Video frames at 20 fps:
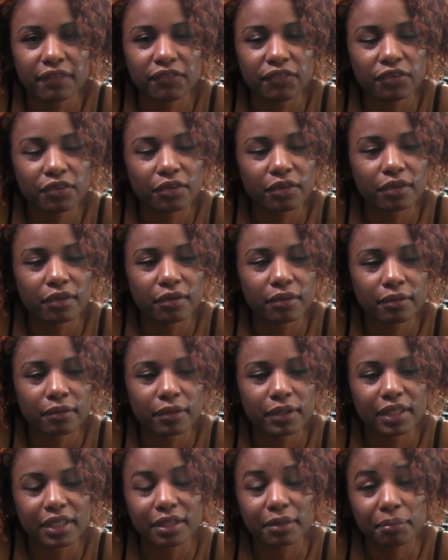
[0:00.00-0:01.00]
you're
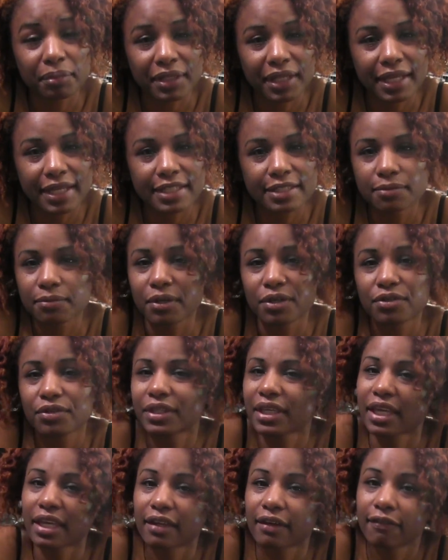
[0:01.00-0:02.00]
in a place where you
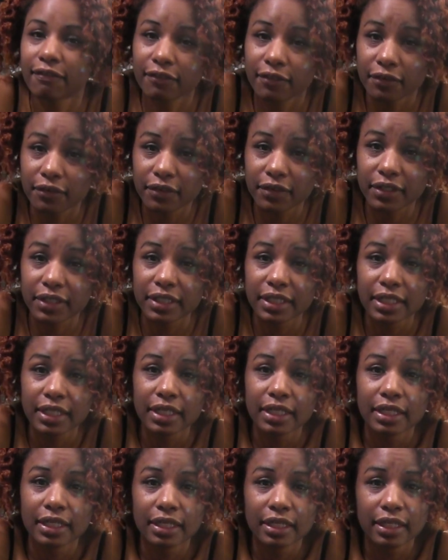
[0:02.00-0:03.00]
can't afford
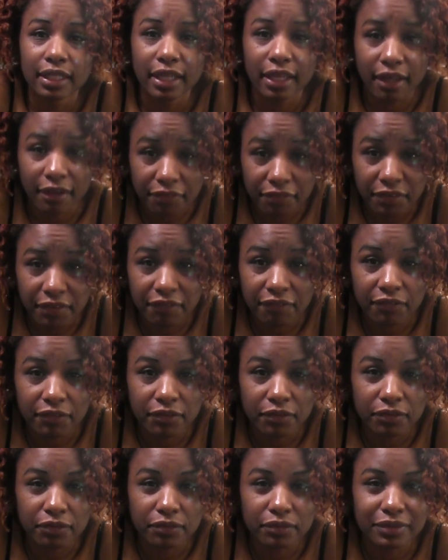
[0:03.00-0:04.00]
healthy
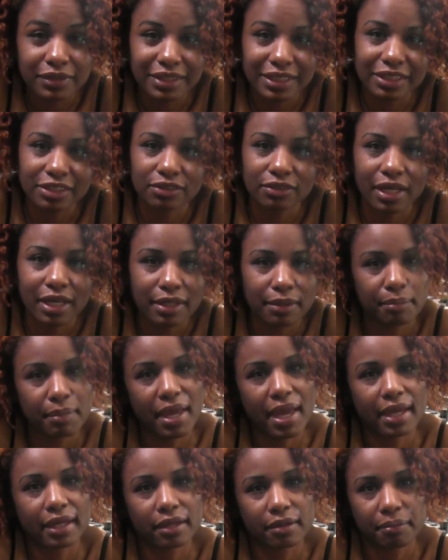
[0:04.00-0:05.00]
food, just try to
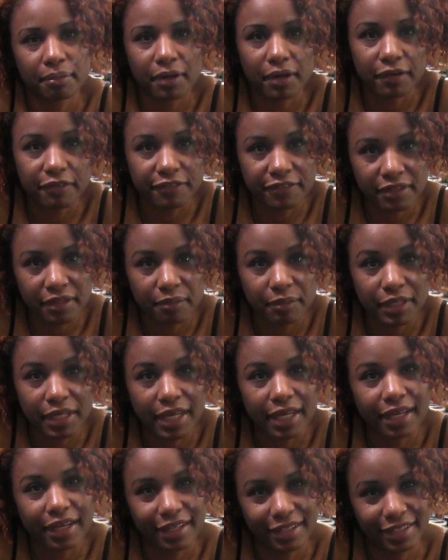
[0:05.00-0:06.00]
back up off some of
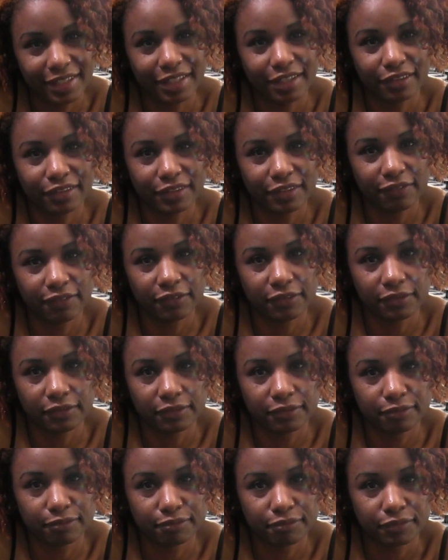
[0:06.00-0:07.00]
that unhealthy
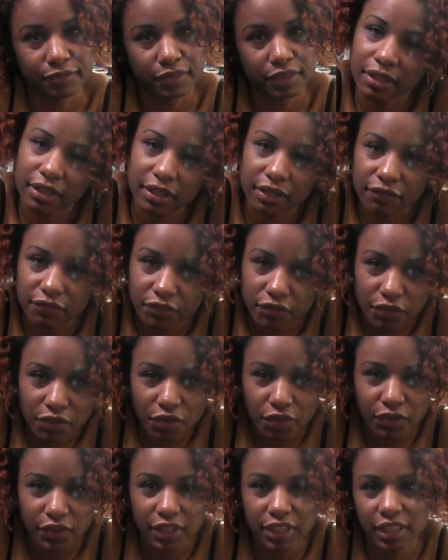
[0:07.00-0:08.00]
food. If you're
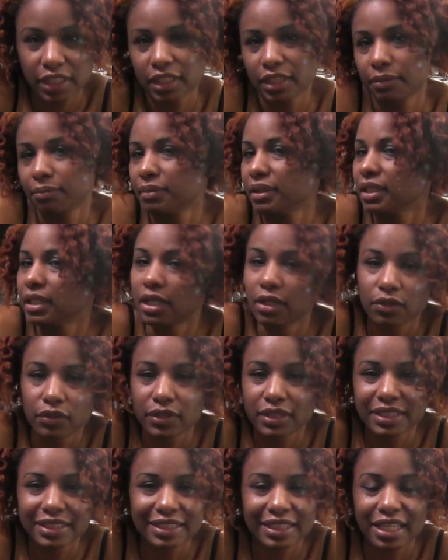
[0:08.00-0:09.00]
going to eat a
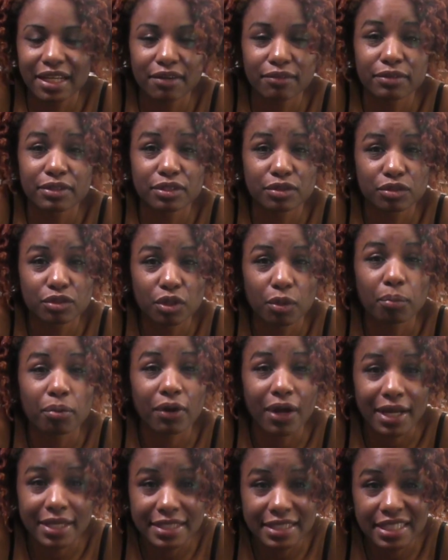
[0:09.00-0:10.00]
bologna sandwich, you know,
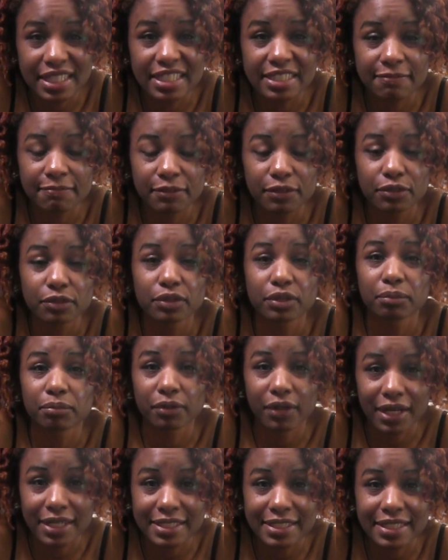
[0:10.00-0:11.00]
processed food and
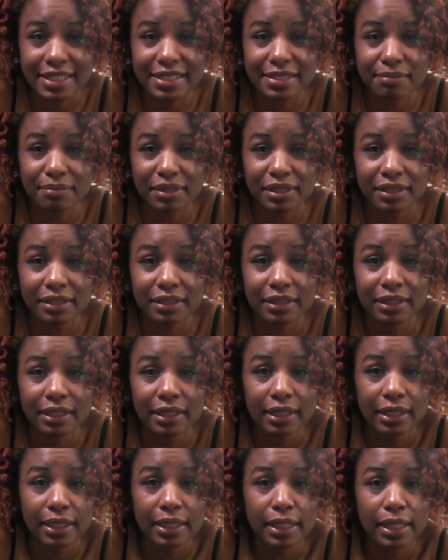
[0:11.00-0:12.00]
processed meat,
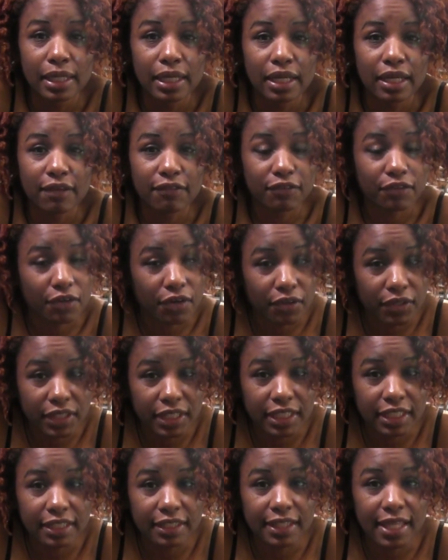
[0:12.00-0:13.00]
if you're going
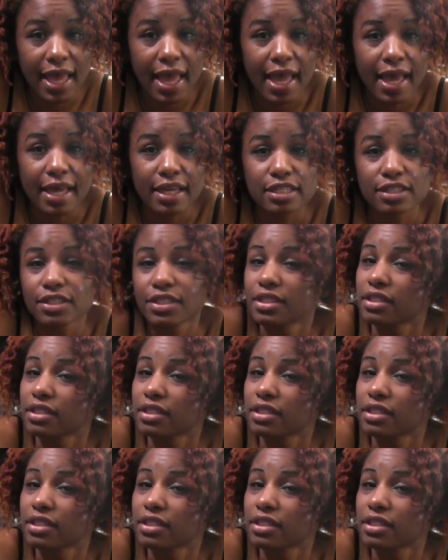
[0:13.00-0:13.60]
to eat that,